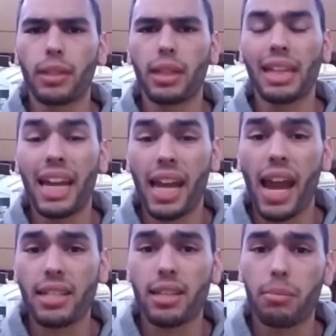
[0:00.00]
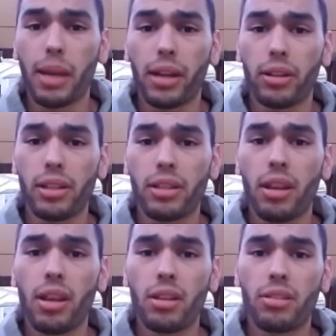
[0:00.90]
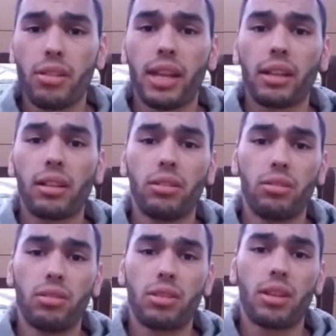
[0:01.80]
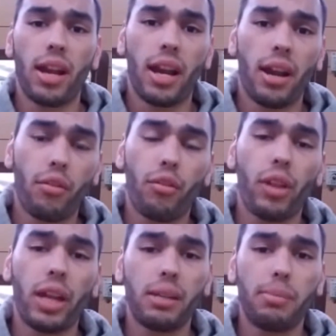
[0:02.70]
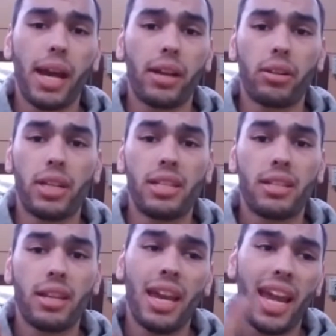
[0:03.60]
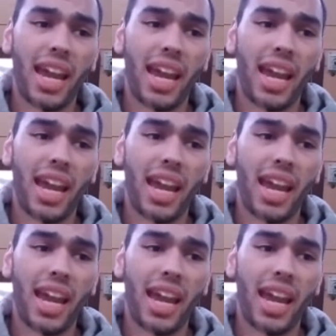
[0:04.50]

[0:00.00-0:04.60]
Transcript: lead acid batteries. So that includes flooded batteries,